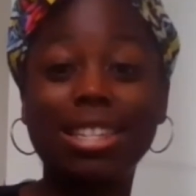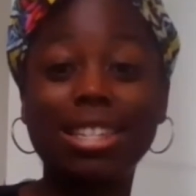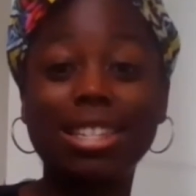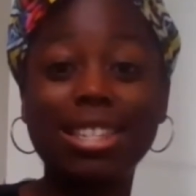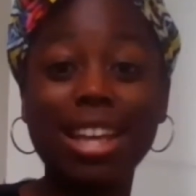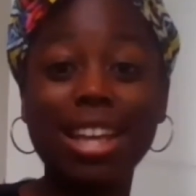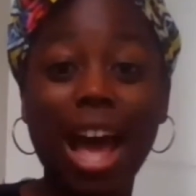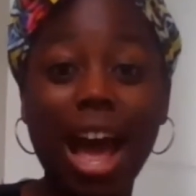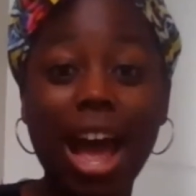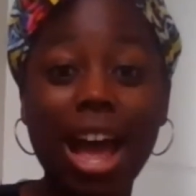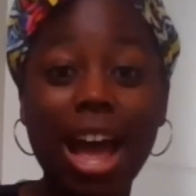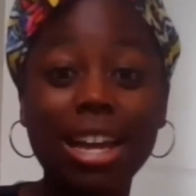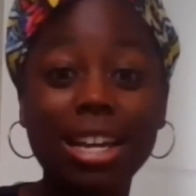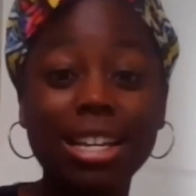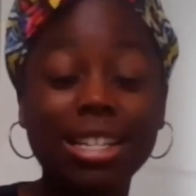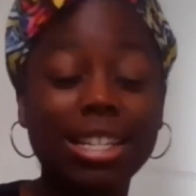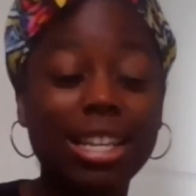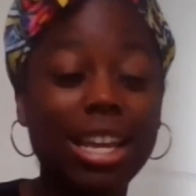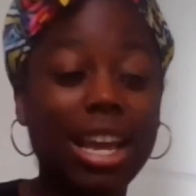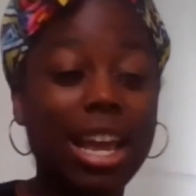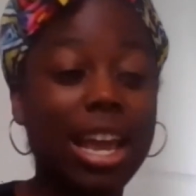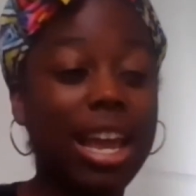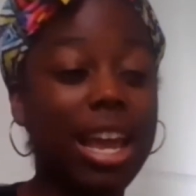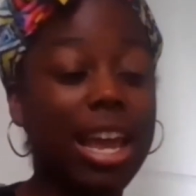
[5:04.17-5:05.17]

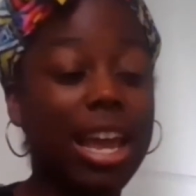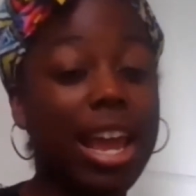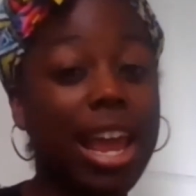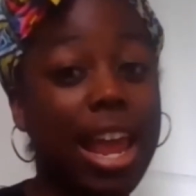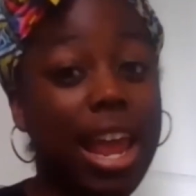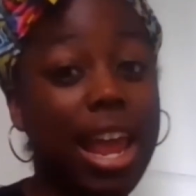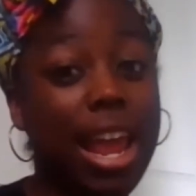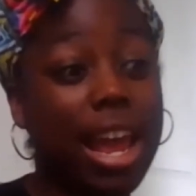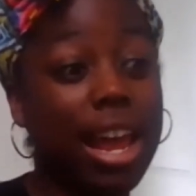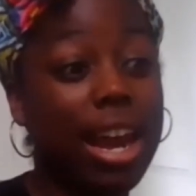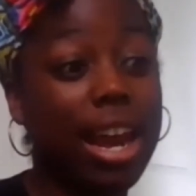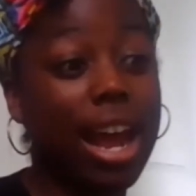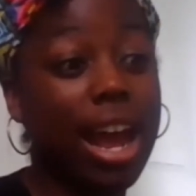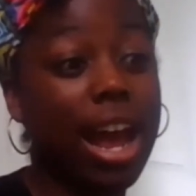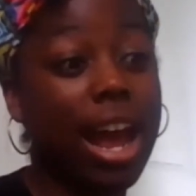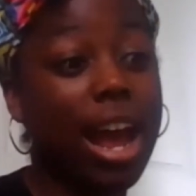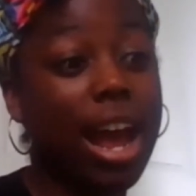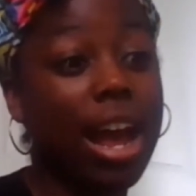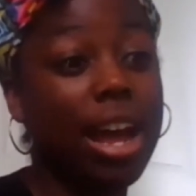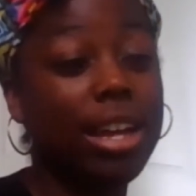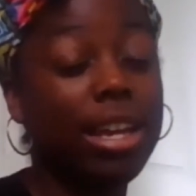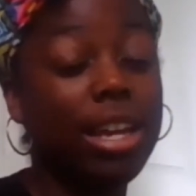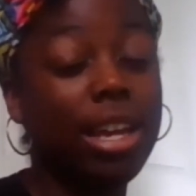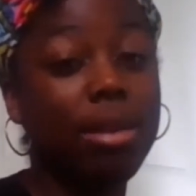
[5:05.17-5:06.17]
size, and
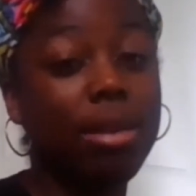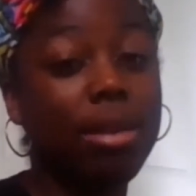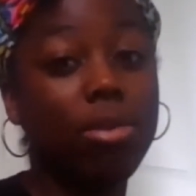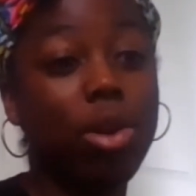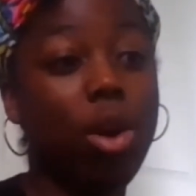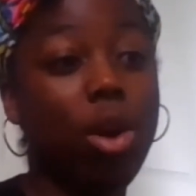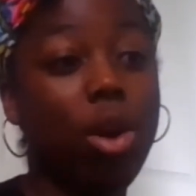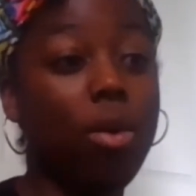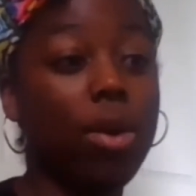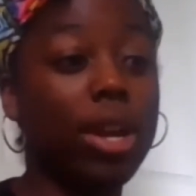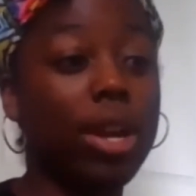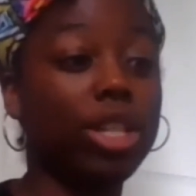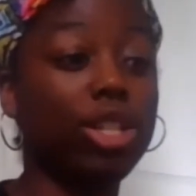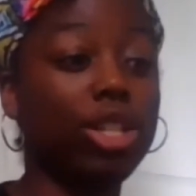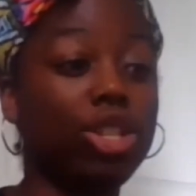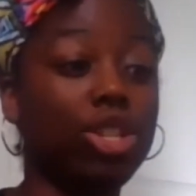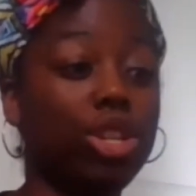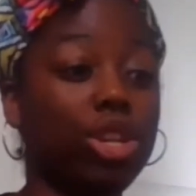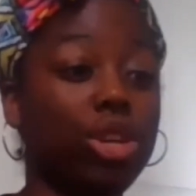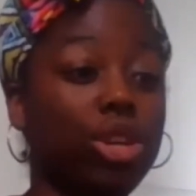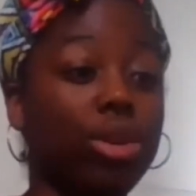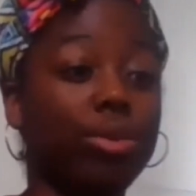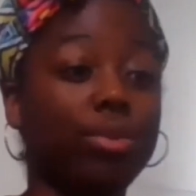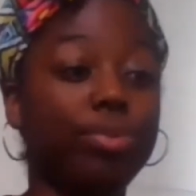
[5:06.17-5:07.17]
I am going
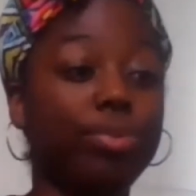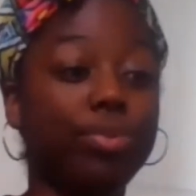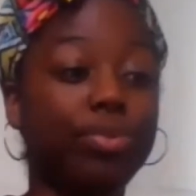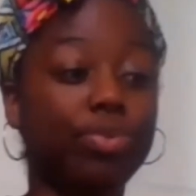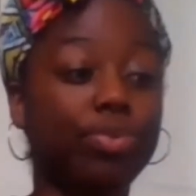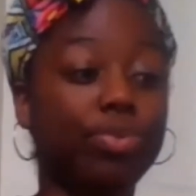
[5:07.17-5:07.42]
to,